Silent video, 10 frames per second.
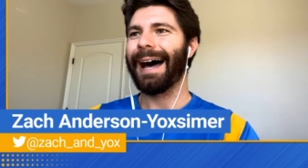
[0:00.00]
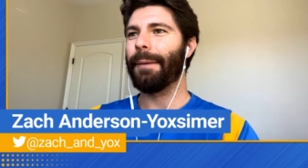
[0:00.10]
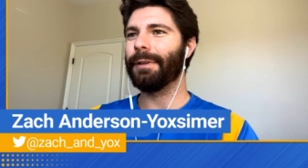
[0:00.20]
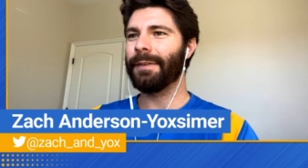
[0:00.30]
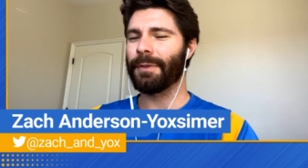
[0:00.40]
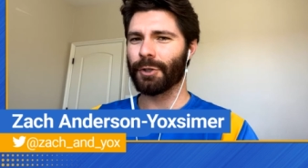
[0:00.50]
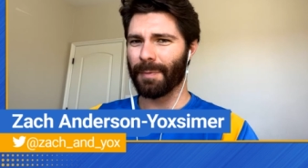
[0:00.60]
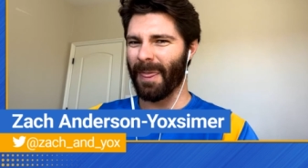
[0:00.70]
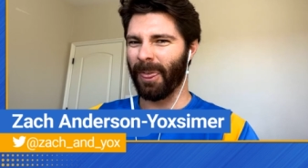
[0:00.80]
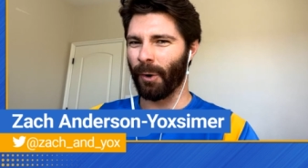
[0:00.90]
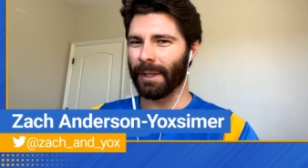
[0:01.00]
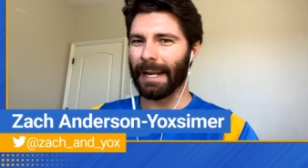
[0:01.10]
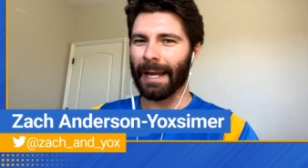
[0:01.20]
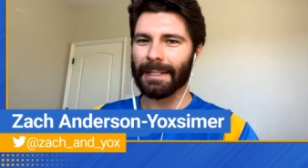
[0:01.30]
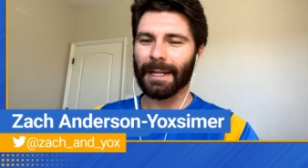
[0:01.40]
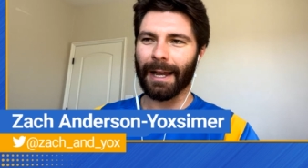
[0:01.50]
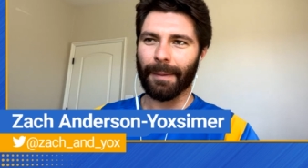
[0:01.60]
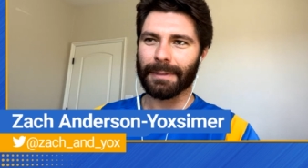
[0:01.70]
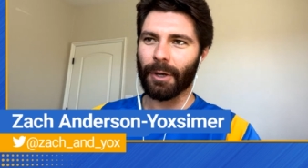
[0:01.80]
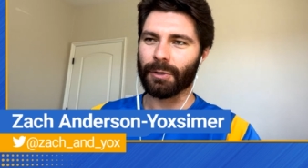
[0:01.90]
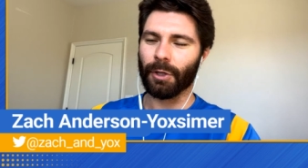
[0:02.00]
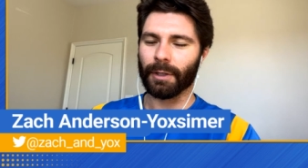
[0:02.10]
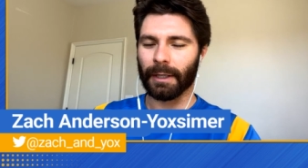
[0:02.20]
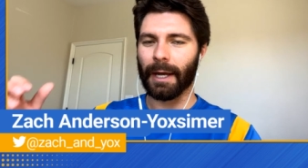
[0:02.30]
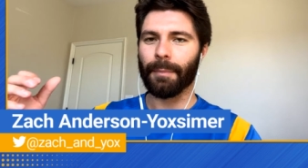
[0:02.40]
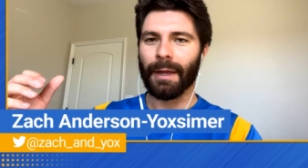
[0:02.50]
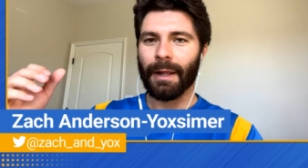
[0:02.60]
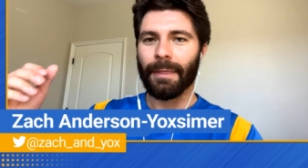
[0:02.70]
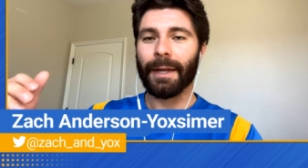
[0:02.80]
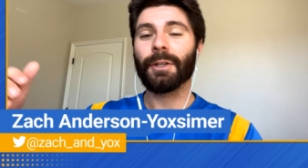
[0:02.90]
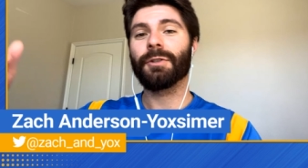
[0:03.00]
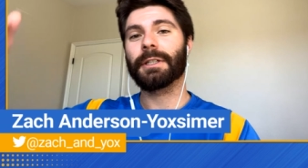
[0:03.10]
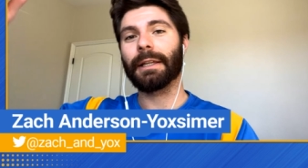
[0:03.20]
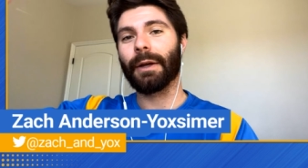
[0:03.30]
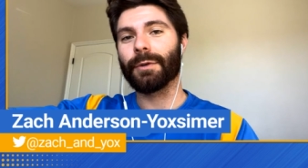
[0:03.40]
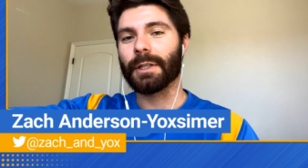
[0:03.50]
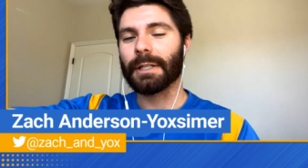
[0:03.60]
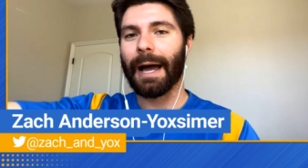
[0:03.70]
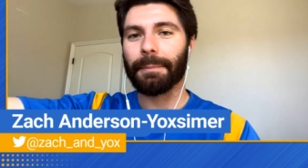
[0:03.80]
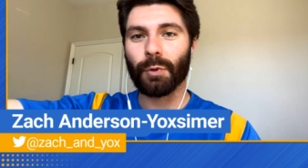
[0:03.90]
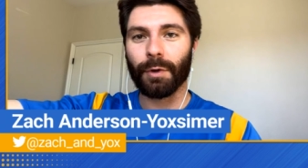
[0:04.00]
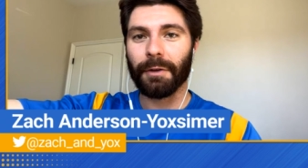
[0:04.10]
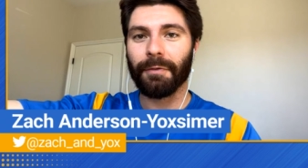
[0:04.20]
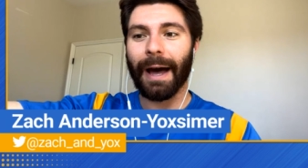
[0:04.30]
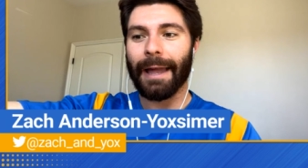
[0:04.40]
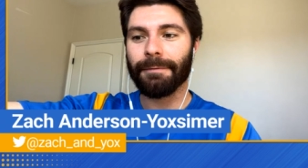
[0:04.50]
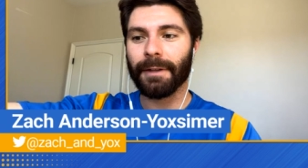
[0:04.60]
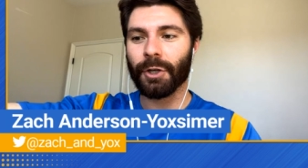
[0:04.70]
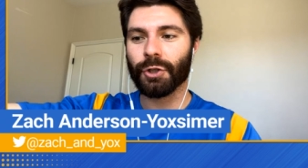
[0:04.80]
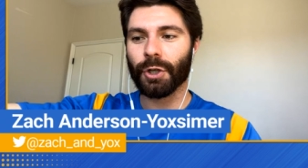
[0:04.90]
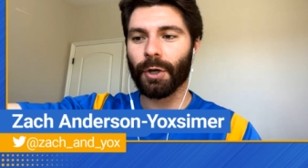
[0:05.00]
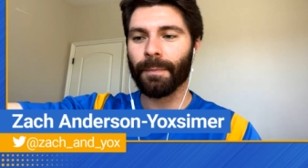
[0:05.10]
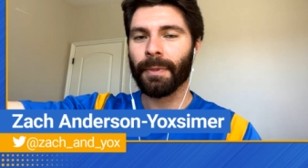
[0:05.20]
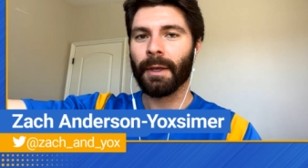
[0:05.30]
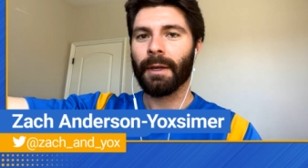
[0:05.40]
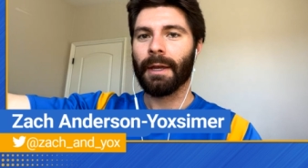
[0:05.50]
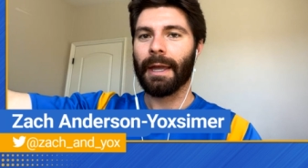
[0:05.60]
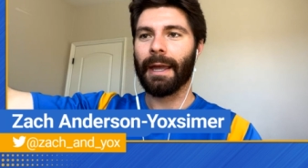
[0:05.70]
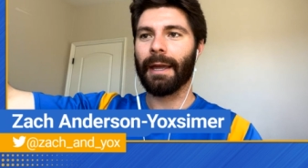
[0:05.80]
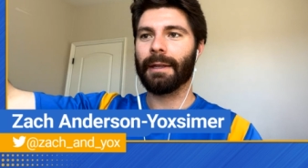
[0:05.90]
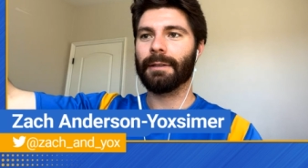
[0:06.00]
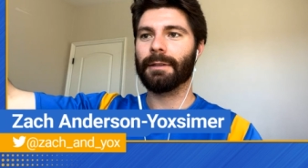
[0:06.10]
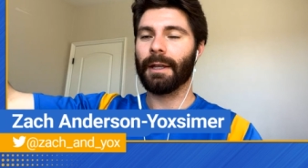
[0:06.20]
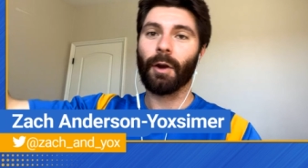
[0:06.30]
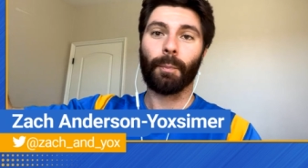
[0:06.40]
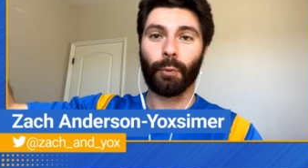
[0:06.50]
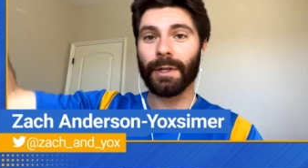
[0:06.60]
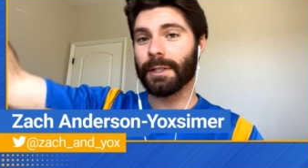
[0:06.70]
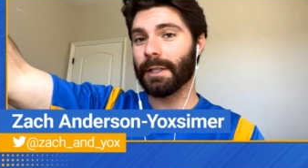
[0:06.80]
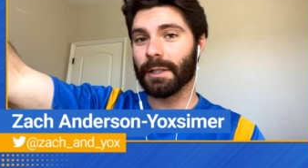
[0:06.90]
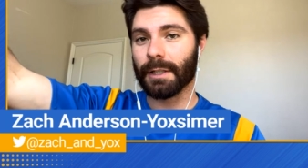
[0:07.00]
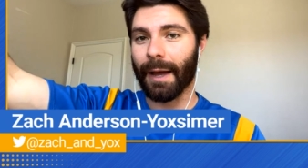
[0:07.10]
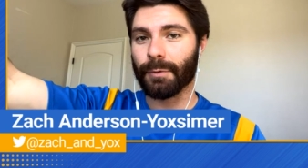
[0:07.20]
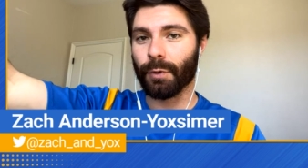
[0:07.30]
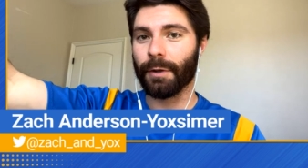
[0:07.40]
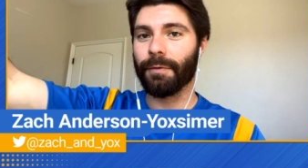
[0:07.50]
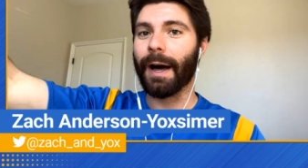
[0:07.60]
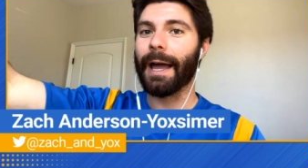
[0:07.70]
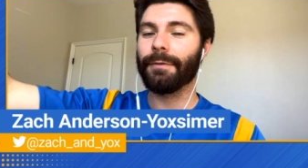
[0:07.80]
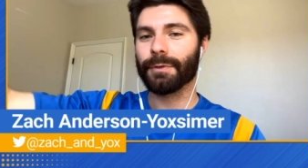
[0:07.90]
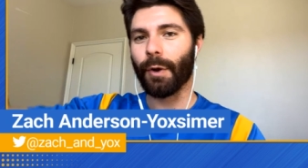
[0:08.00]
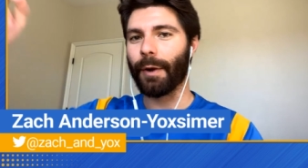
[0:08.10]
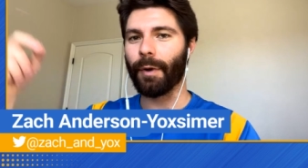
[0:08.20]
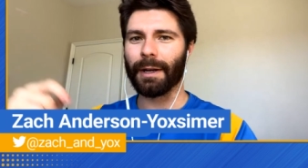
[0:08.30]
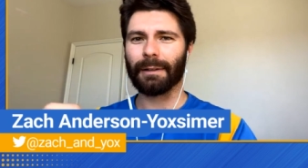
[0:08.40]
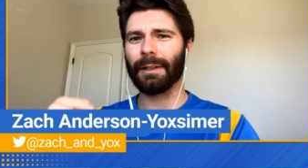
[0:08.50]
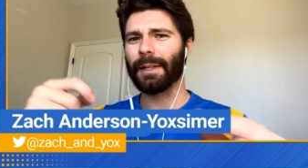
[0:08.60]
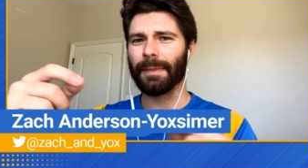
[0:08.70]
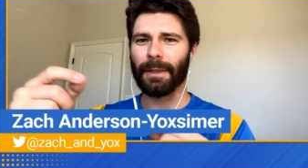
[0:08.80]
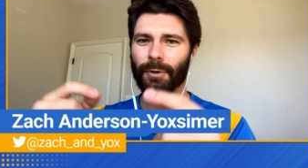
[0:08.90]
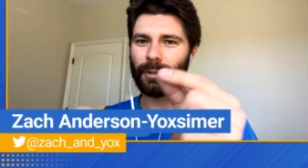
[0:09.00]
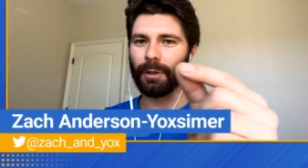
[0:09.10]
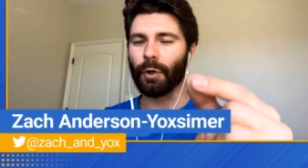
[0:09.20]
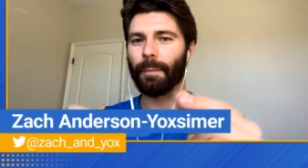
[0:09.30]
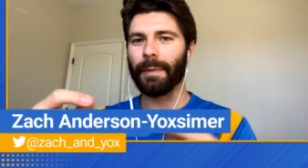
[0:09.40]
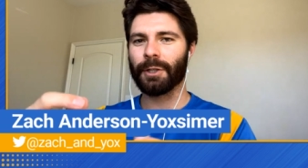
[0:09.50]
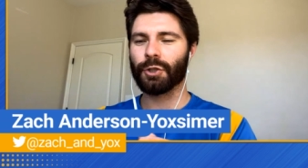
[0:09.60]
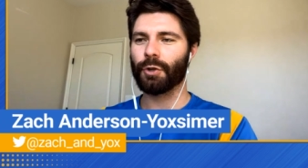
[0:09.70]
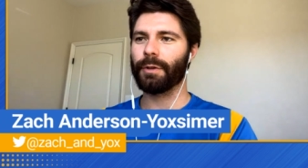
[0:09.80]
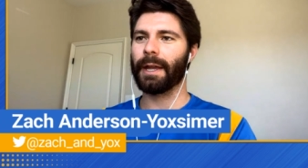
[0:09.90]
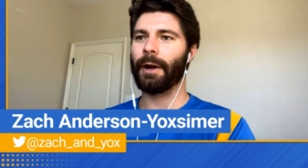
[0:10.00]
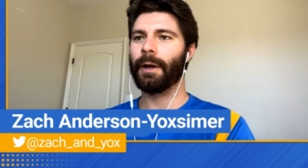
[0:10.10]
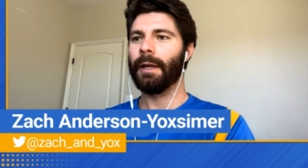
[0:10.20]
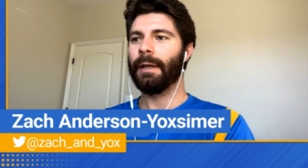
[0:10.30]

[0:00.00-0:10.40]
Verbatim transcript: I believe there's been 39 times I was looking up that UCLA was a top 25 finisher and a preseason top 25. So, ironically, that there's a little mixture there.